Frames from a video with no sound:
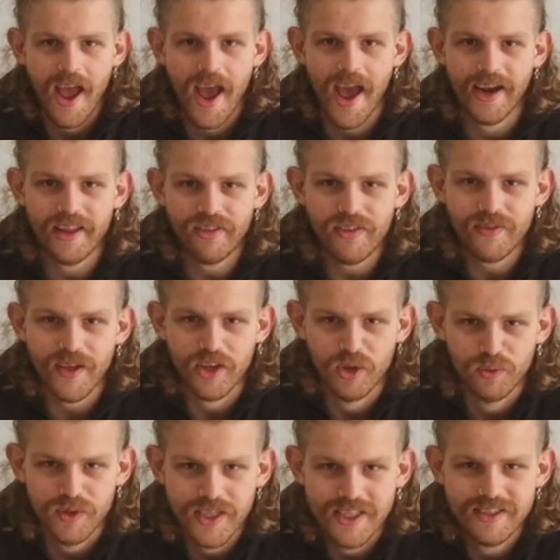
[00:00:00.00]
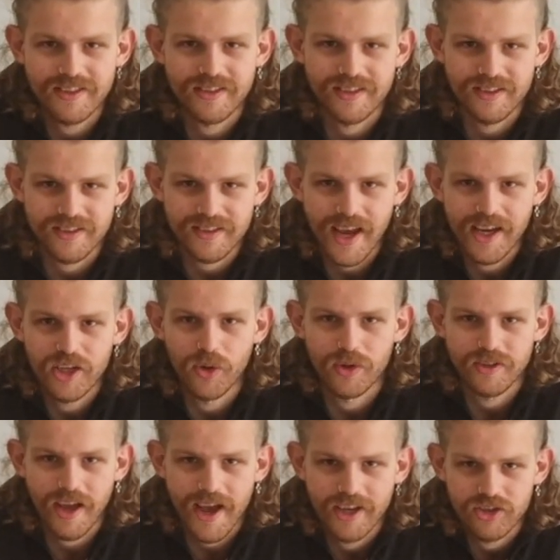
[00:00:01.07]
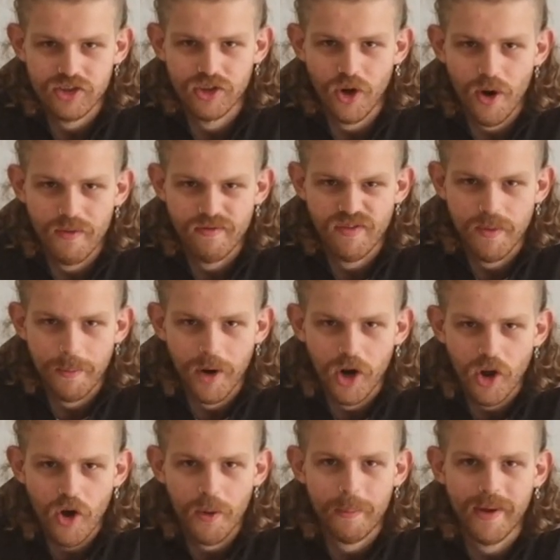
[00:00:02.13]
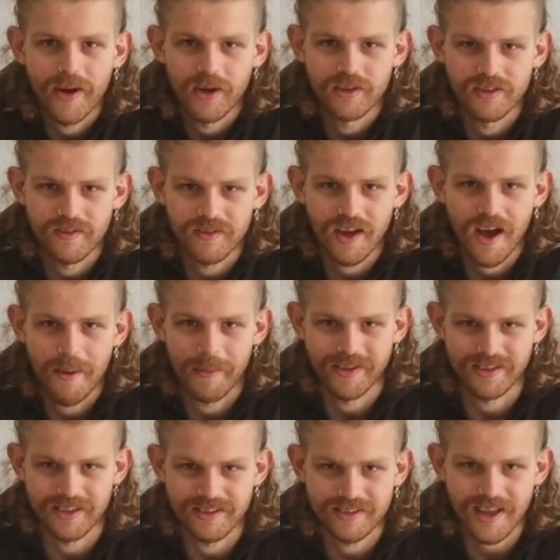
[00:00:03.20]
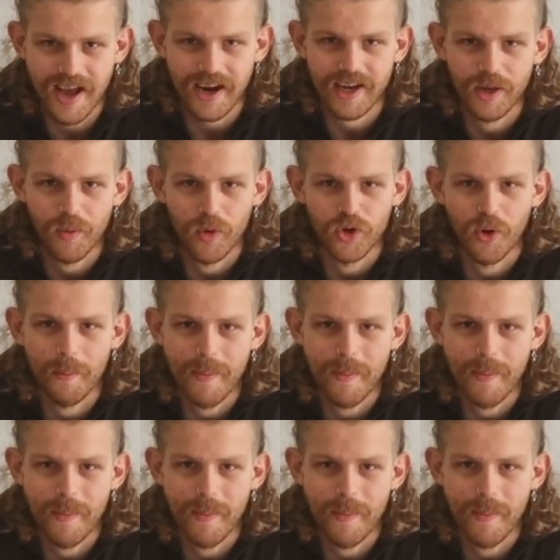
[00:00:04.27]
Anything that you need to sustain your attention on for prolonged periods of time is exactly what your